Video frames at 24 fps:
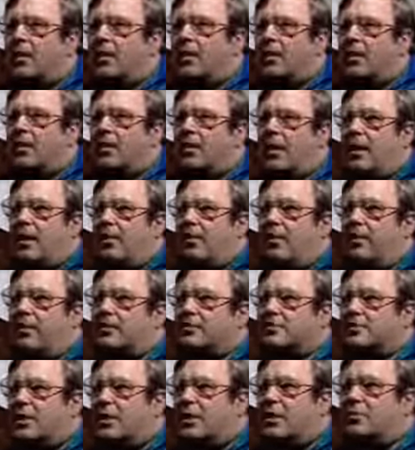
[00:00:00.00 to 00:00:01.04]
Yeah, well, there's
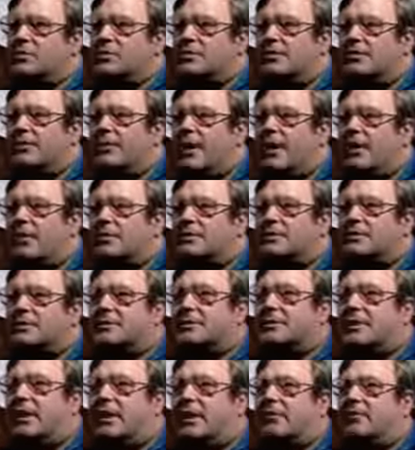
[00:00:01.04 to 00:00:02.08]
a host of viruses
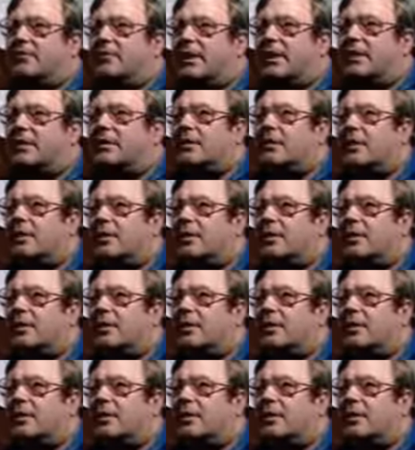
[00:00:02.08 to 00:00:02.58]
that have been